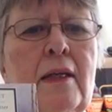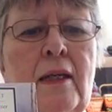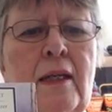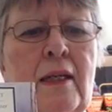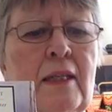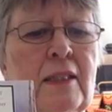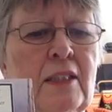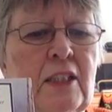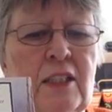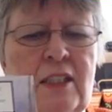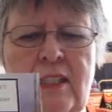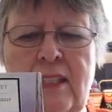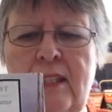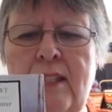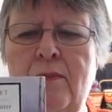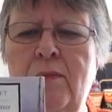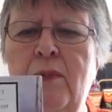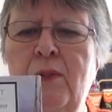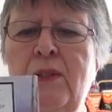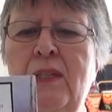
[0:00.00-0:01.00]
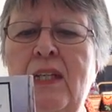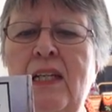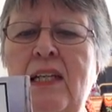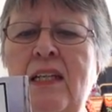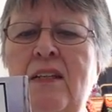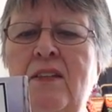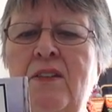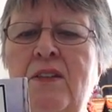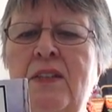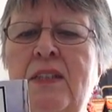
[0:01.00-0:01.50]
It's just the most
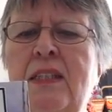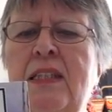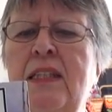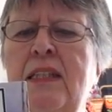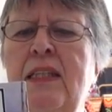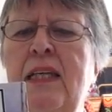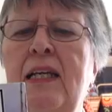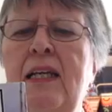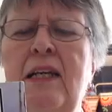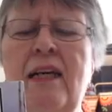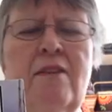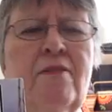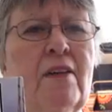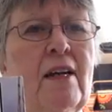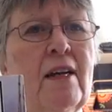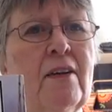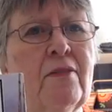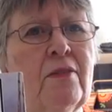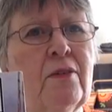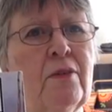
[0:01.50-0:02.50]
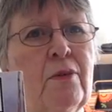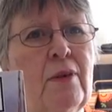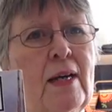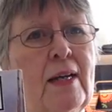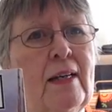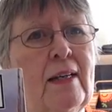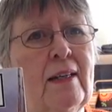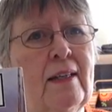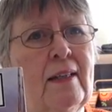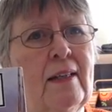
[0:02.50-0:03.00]
interesting thing I've ever
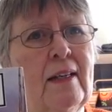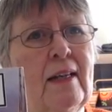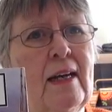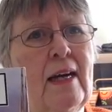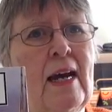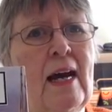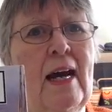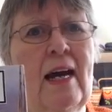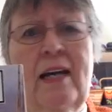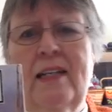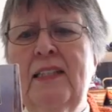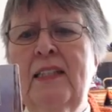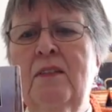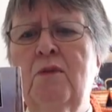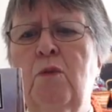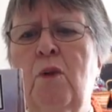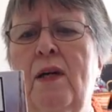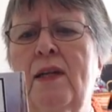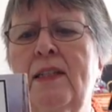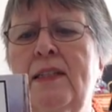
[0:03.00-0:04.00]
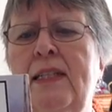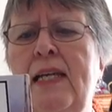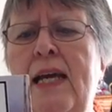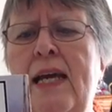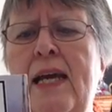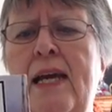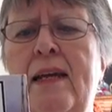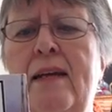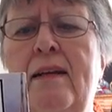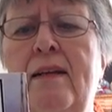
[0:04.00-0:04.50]
read. I didn't want it to
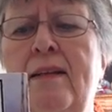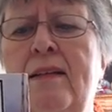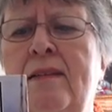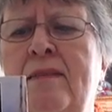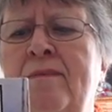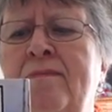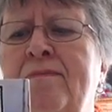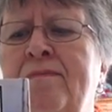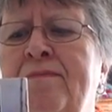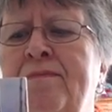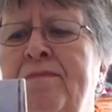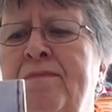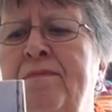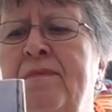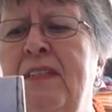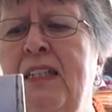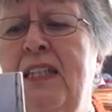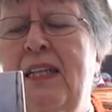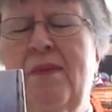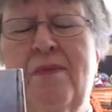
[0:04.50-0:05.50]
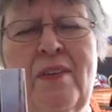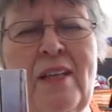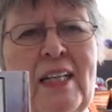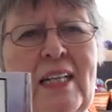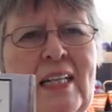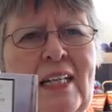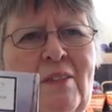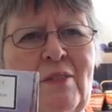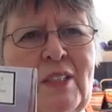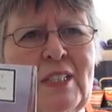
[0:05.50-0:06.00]
end. I kept
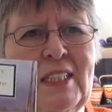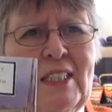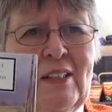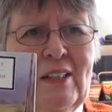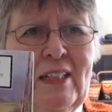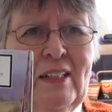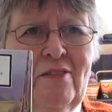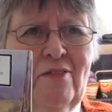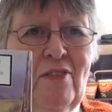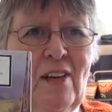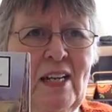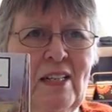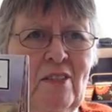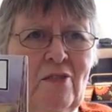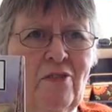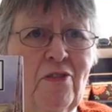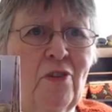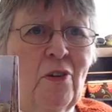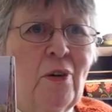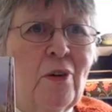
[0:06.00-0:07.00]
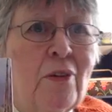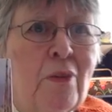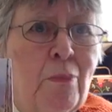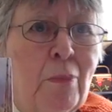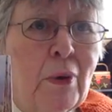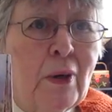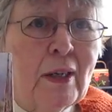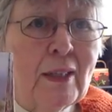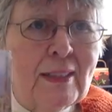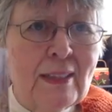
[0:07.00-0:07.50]
thinking, I wish I could find a 4th
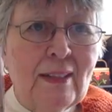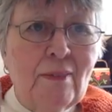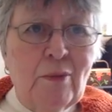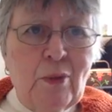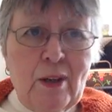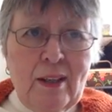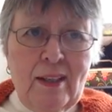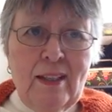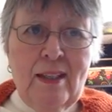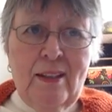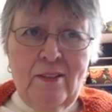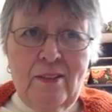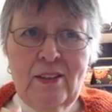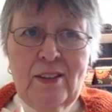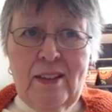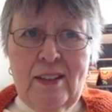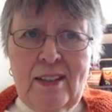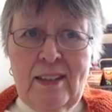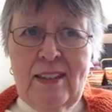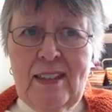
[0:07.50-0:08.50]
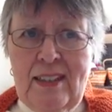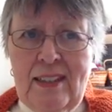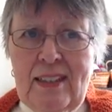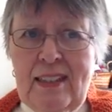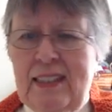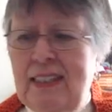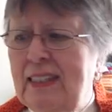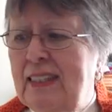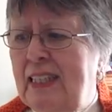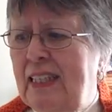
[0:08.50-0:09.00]
book somewhere that would
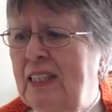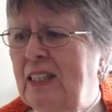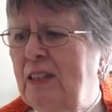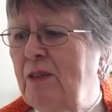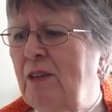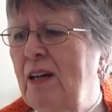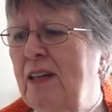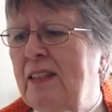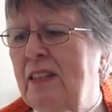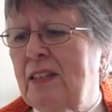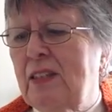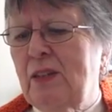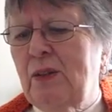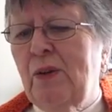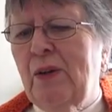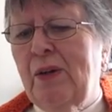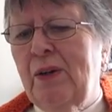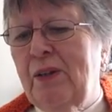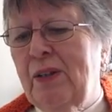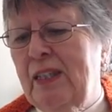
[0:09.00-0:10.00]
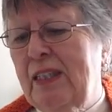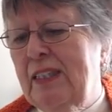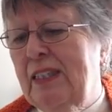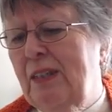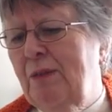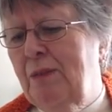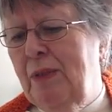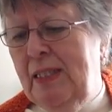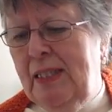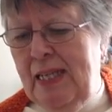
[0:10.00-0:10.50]
continue on the story, only
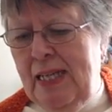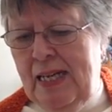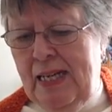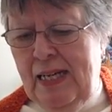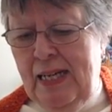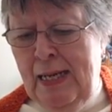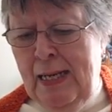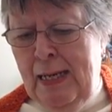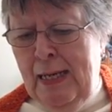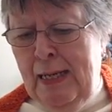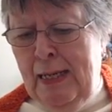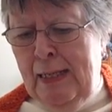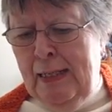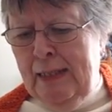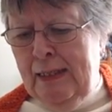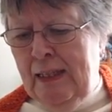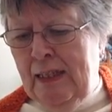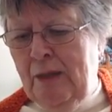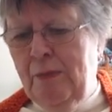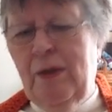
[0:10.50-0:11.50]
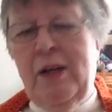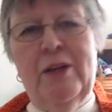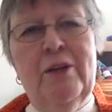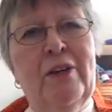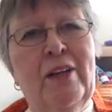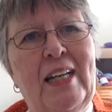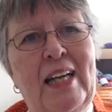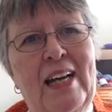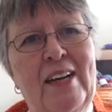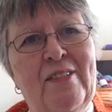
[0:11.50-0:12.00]
she'd be dead. Talk about her
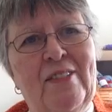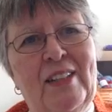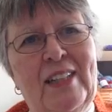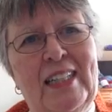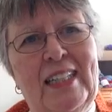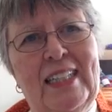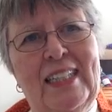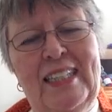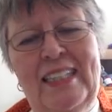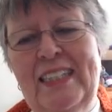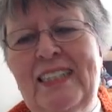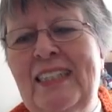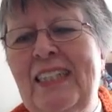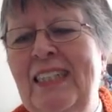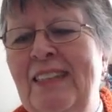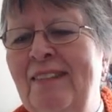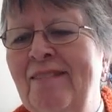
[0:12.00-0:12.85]
in heaven, I guess.